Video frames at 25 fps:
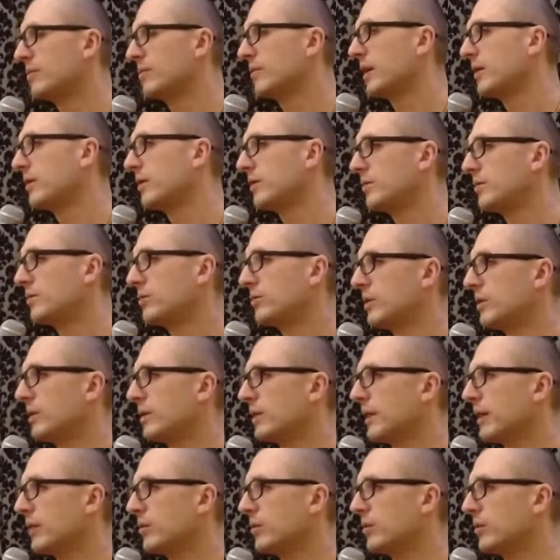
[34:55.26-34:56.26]
kind of doing
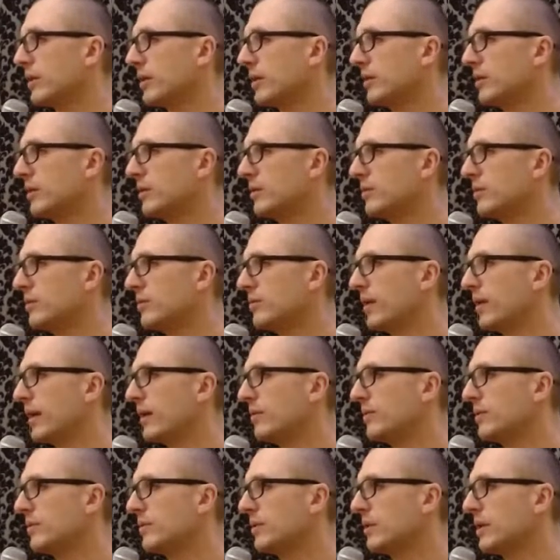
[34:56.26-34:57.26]
that together with
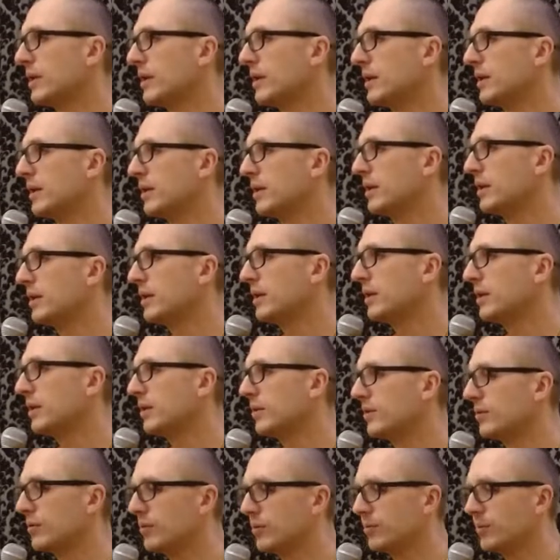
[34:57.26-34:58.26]
wife,
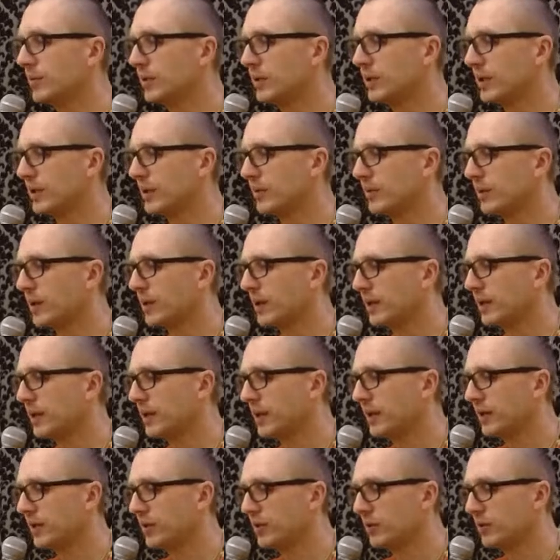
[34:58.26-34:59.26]
would become
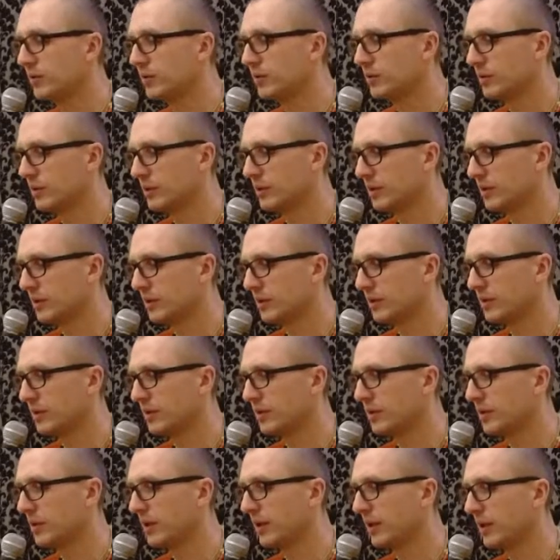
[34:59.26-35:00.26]
again,
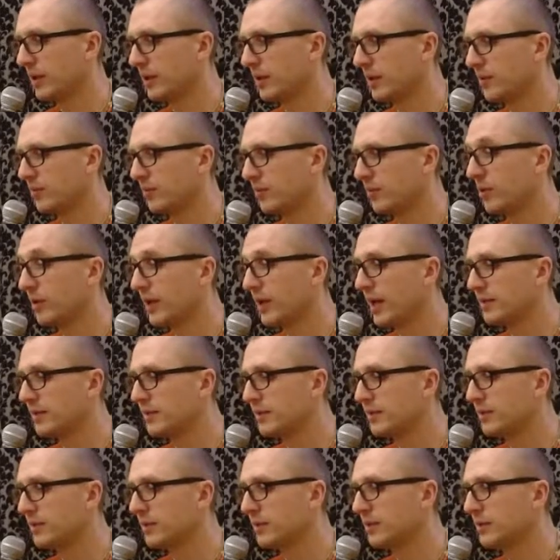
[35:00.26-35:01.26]
like a
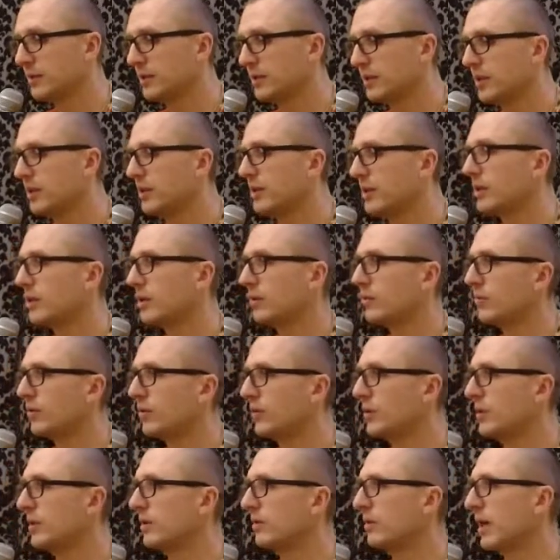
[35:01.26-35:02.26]
monastic for
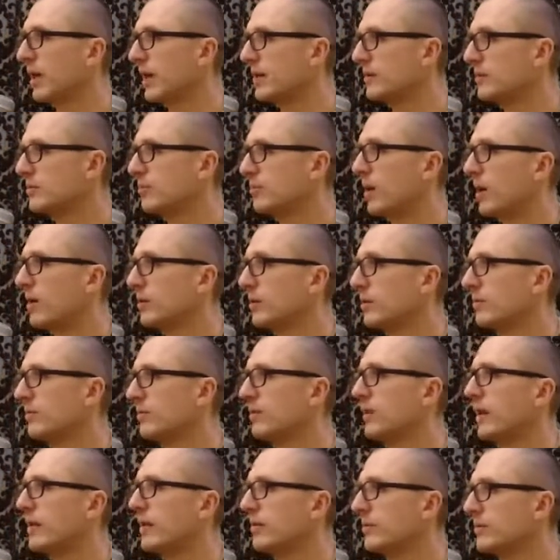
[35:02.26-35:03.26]
the last part of
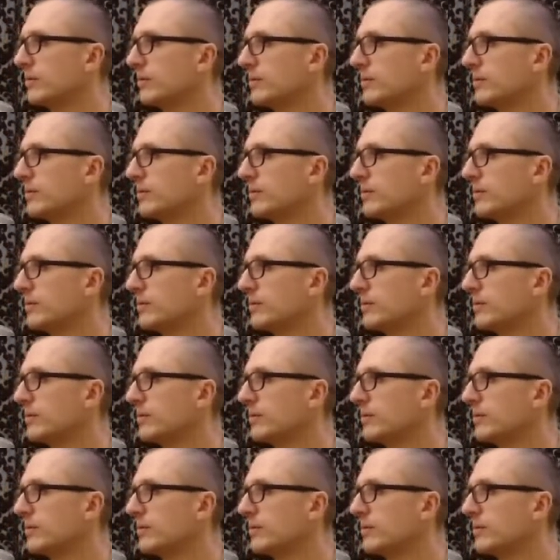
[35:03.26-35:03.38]
life.